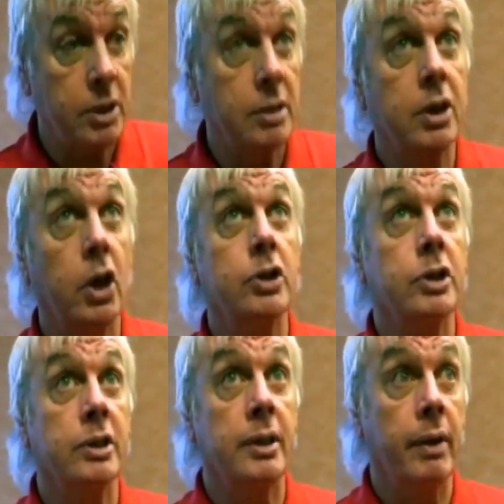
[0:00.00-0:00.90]
I'm just
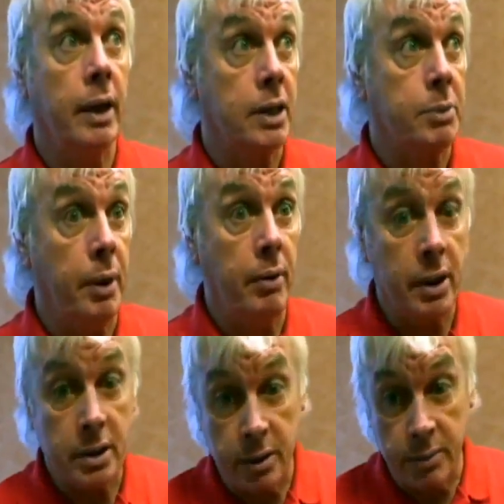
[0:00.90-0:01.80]
consciousness having an
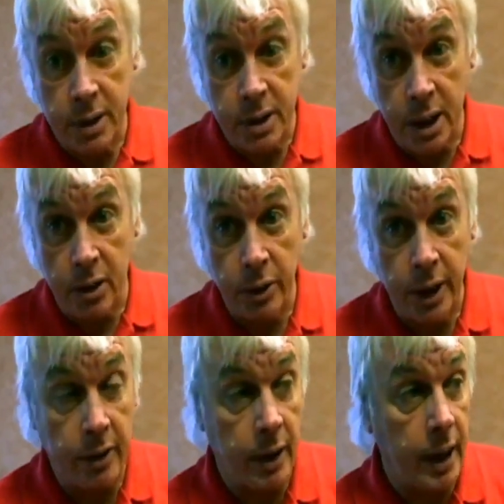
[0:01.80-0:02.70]
experience. I mean, you can stick all
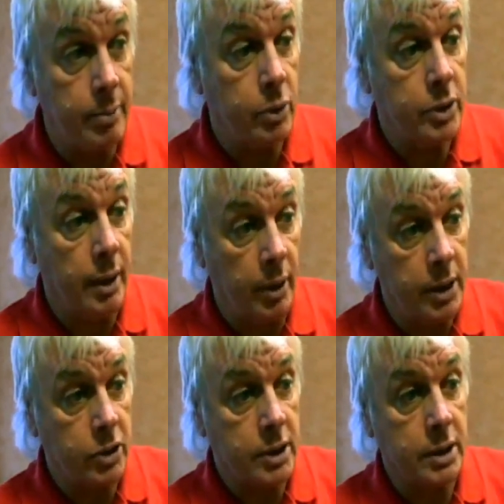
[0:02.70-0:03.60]
the other labels. I'm
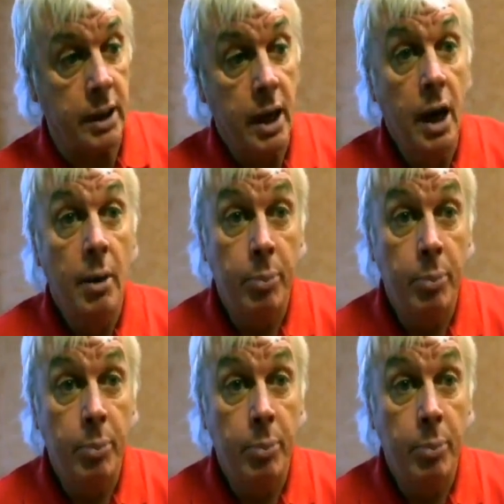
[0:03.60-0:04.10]
not interested.